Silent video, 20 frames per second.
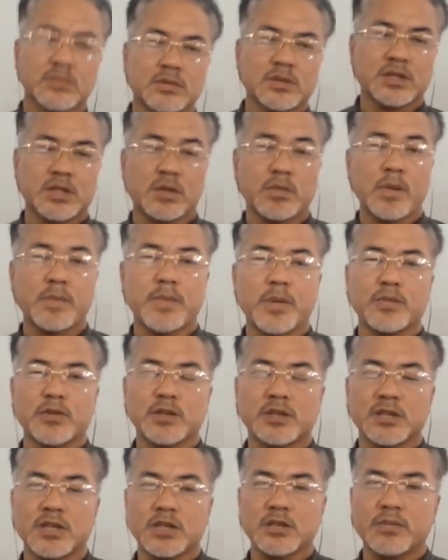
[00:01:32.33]
Some of people
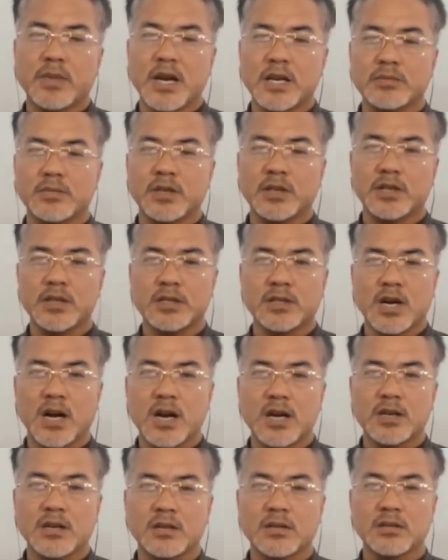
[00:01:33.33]
say management is
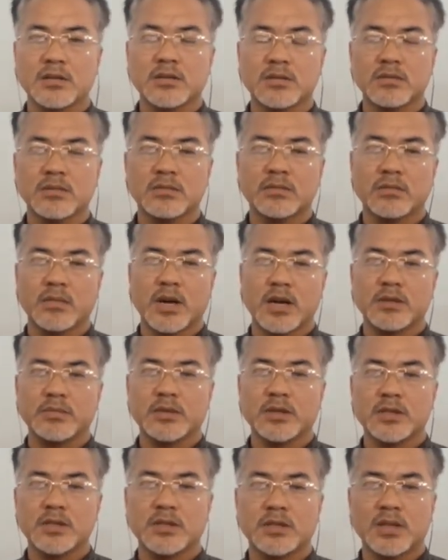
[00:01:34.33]
art, management
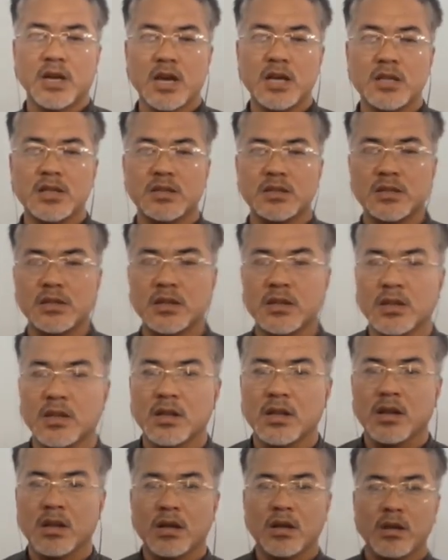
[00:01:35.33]
is science,
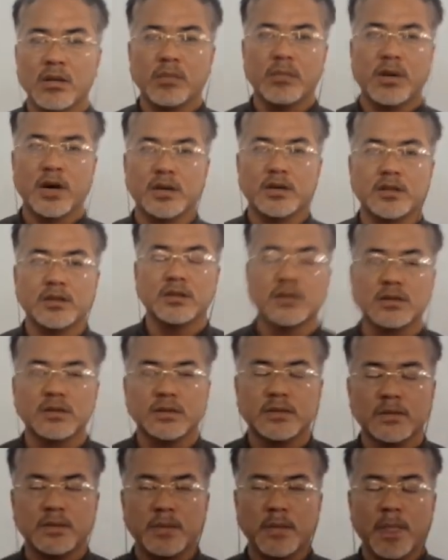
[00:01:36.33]
but
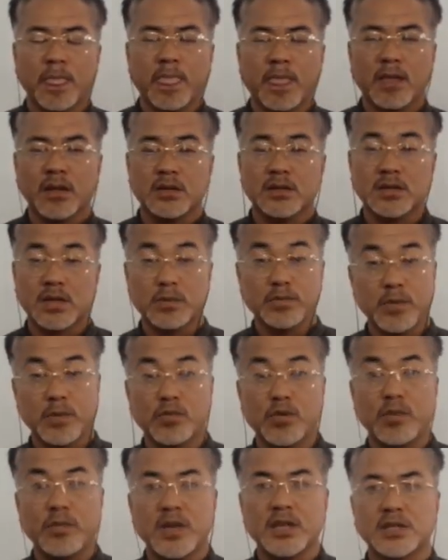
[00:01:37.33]
some people
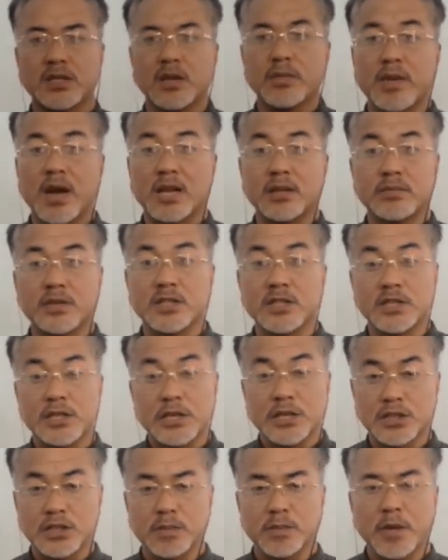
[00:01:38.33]
may say management is a
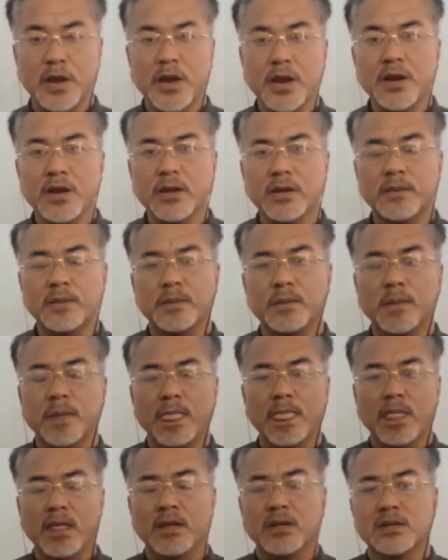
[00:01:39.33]
discipline.
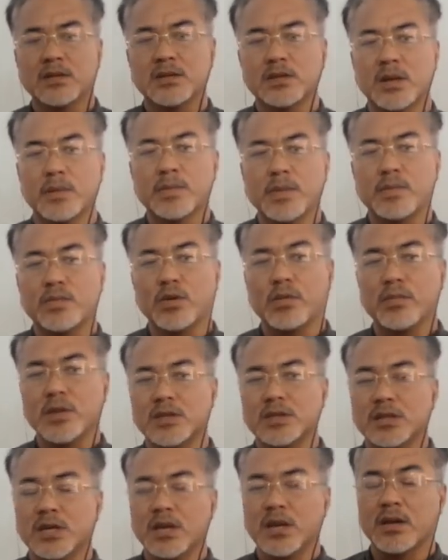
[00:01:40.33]
Some people may
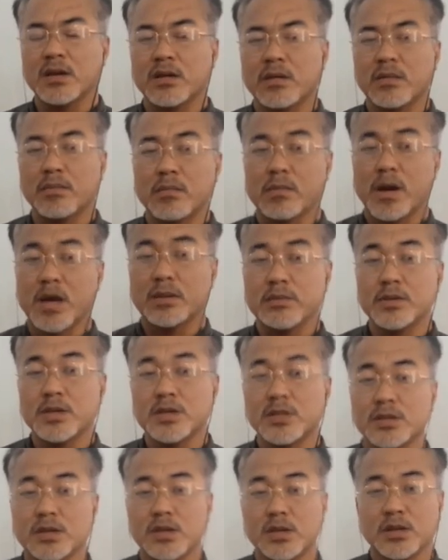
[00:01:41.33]
say
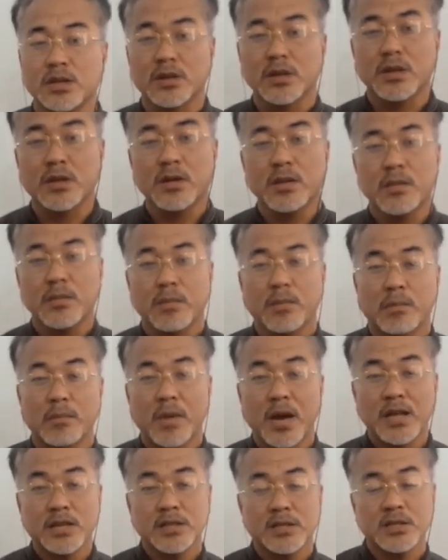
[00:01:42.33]

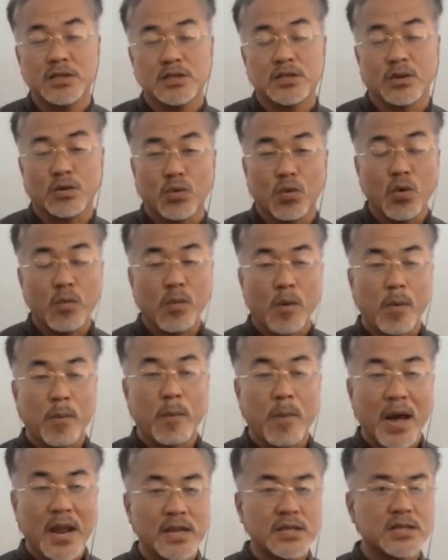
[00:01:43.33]
manager is a group of
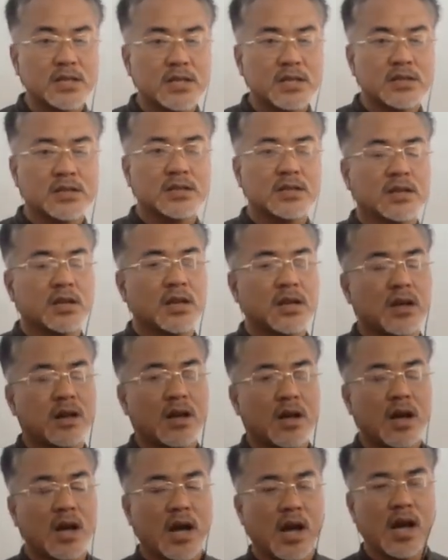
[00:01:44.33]
managers,
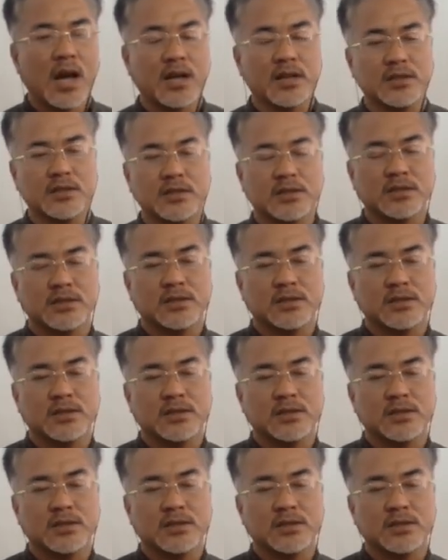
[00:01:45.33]
and